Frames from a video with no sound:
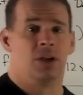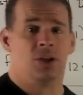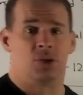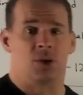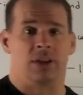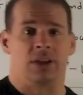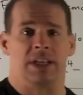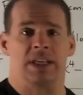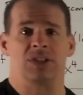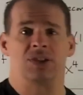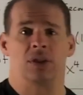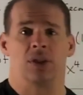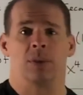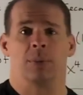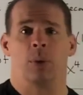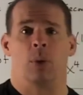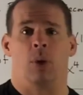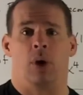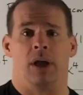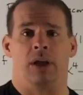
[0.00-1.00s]
So at least in the
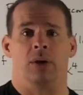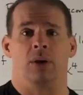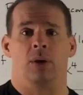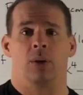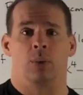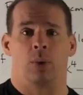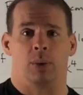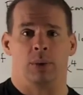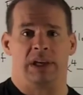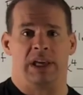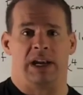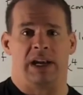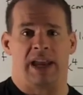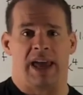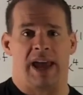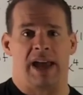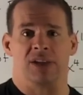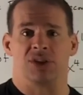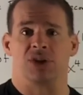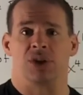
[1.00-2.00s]
point where we get an
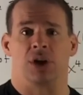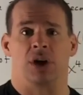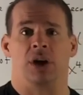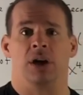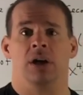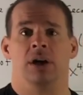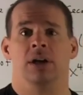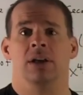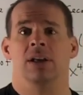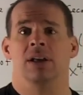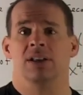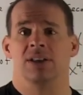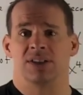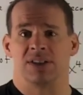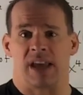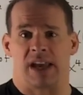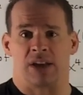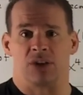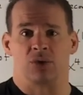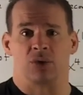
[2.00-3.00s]
answer,
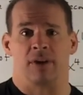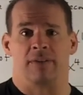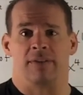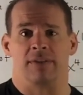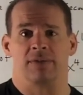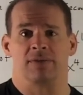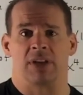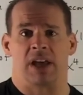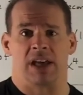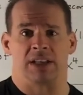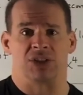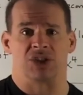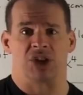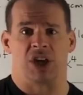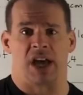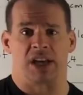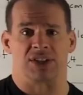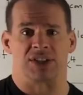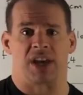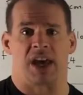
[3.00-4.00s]
second derivative test
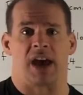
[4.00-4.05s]
checks